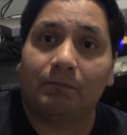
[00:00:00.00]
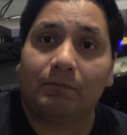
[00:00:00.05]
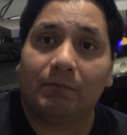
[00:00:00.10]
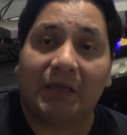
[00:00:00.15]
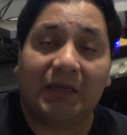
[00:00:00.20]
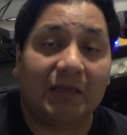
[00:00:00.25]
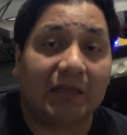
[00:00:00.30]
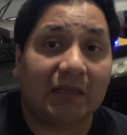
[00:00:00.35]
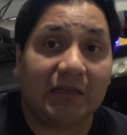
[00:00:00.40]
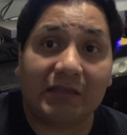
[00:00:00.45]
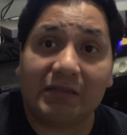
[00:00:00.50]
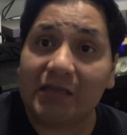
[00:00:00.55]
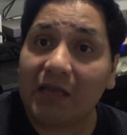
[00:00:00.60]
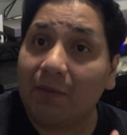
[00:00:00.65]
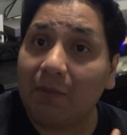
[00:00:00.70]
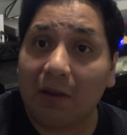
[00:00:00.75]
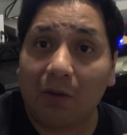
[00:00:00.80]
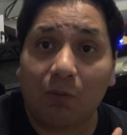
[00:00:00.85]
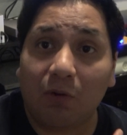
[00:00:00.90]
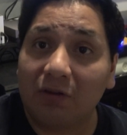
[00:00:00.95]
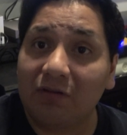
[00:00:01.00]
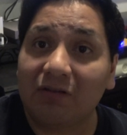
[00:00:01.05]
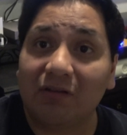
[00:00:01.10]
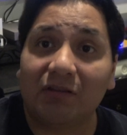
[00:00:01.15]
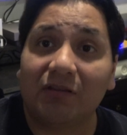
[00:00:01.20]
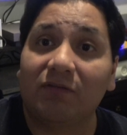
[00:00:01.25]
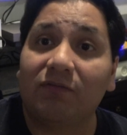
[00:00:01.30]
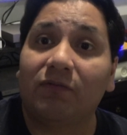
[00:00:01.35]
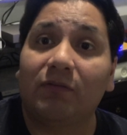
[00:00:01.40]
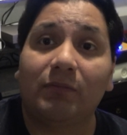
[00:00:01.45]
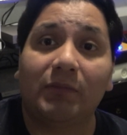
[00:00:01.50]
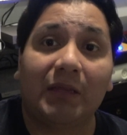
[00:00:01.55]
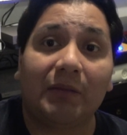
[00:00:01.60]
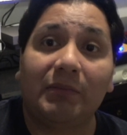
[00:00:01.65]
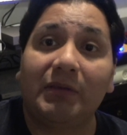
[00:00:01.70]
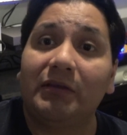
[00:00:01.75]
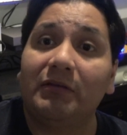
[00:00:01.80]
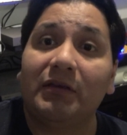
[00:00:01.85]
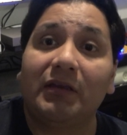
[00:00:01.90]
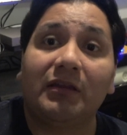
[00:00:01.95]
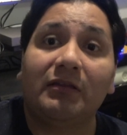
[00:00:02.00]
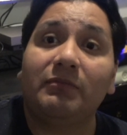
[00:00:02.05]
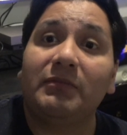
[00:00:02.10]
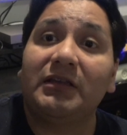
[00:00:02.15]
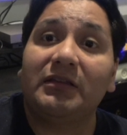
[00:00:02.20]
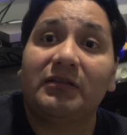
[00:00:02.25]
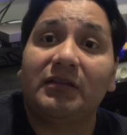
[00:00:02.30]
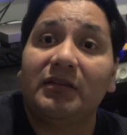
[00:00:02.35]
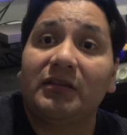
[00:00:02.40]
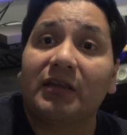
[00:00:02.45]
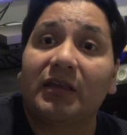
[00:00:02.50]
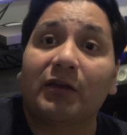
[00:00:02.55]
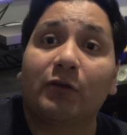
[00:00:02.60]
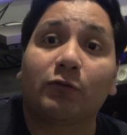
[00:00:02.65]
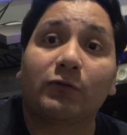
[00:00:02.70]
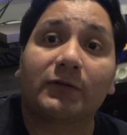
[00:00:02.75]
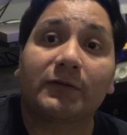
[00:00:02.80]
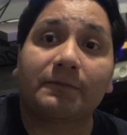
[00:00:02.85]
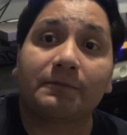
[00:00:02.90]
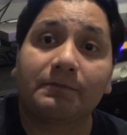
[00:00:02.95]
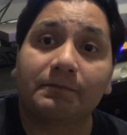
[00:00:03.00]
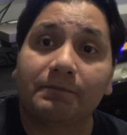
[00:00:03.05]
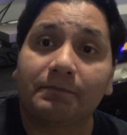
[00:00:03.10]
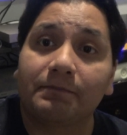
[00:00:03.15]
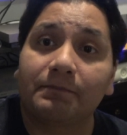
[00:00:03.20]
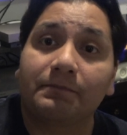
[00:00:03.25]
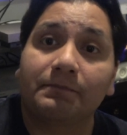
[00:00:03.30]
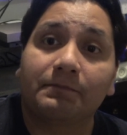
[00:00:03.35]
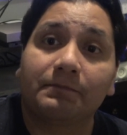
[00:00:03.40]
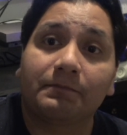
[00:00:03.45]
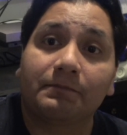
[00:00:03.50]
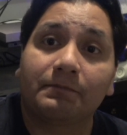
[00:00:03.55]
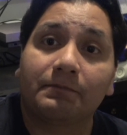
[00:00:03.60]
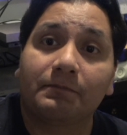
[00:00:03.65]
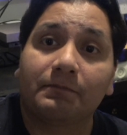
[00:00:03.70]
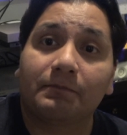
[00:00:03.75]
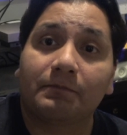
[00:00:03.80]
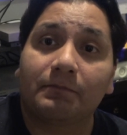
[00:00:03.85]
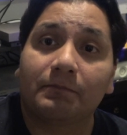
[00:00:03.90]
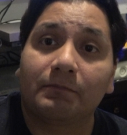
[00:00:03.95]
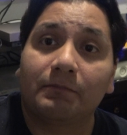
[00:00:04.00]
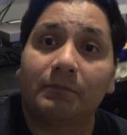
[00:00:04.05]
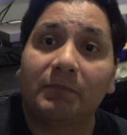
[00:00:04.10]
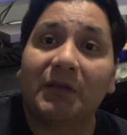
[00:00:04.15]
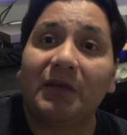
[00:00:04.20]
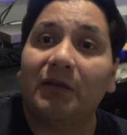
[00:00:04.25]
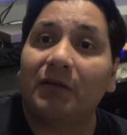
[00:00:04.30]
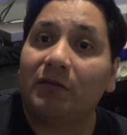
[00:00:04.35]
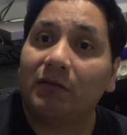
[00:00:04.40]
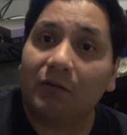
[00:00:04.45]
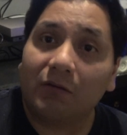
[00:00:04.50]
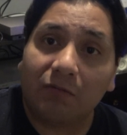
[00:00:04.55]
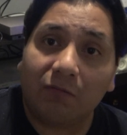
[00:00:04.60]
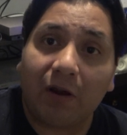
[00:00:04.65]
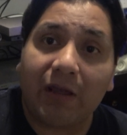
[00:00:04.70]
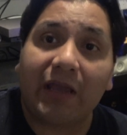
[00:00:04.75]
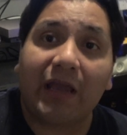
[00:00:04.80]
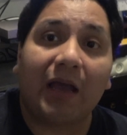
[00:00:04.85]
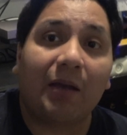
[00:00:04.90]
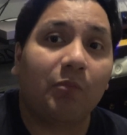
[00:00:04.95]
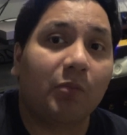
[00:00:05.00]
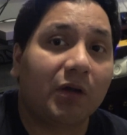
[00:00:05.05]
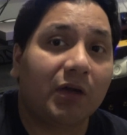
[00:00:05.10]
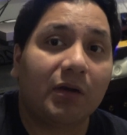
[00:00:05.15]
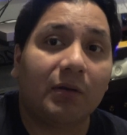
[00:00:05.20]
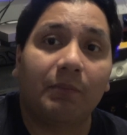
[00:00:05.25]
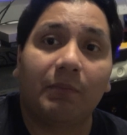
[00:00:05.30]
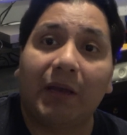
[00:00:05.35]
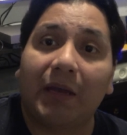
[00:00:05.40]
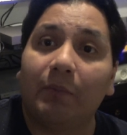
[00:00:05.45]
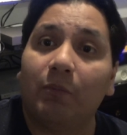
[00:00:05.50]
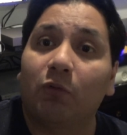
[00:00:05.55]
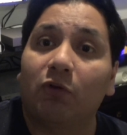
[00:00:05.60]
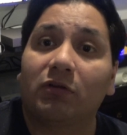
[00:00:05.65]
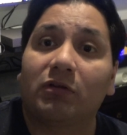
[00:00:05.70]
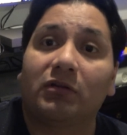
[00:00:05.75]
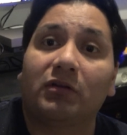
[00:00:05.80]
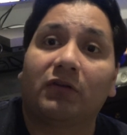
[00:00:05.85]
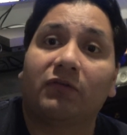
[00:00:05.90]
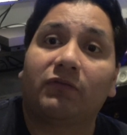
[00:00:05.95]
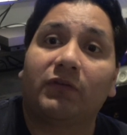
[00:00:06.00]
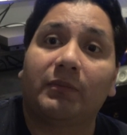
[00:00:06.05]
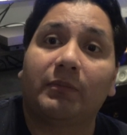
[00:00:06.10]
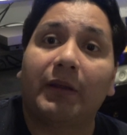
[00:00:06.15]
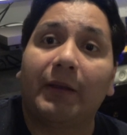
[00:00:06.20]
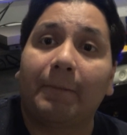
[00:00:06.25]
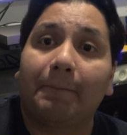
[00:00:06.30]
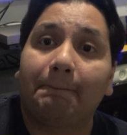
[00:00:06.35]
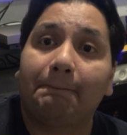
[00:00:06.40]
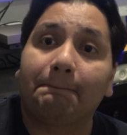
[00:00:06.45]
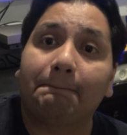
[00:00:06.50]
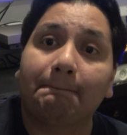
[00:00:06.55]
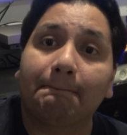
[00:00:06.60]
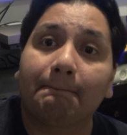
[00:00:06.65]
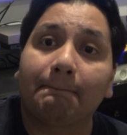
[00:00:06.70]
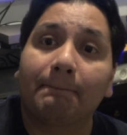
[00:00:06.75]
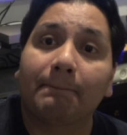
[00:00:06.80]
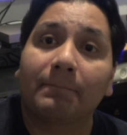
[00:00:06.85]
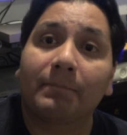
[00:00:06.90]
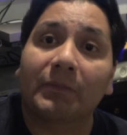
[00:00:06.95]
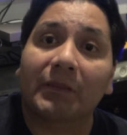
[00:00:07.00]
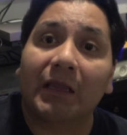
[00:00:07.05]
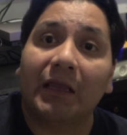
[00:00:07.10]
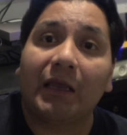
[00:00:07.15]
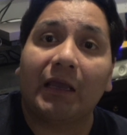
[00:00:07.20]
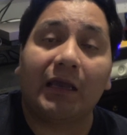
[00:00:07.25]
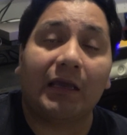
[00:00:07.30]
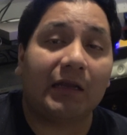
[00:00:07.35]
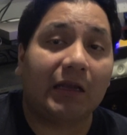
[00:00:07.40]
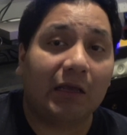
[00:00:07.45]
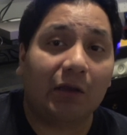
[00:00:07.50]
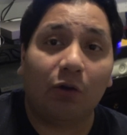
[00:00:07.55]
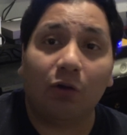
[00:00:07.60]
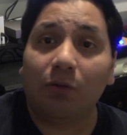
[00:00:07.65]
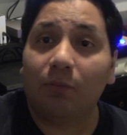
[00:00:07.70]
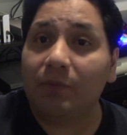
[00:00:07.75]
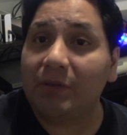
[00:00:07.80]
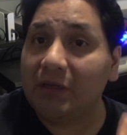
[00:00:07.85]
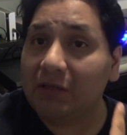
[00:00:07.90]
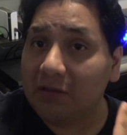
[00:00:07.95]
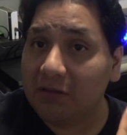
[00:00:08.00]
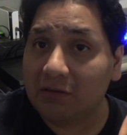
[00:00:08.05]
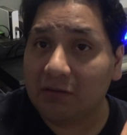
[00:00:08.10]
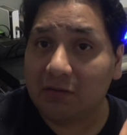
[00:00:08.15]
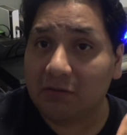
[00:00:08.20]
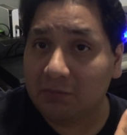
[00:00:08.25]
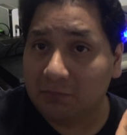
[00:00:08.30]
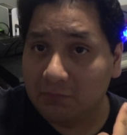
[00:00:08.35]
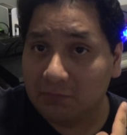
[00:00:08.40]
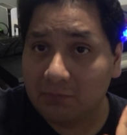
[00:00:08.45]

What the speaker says: And anytime I want something from them, he gives me a discount. Because you're right, I'm gonna buy more stuff from him. And I hope his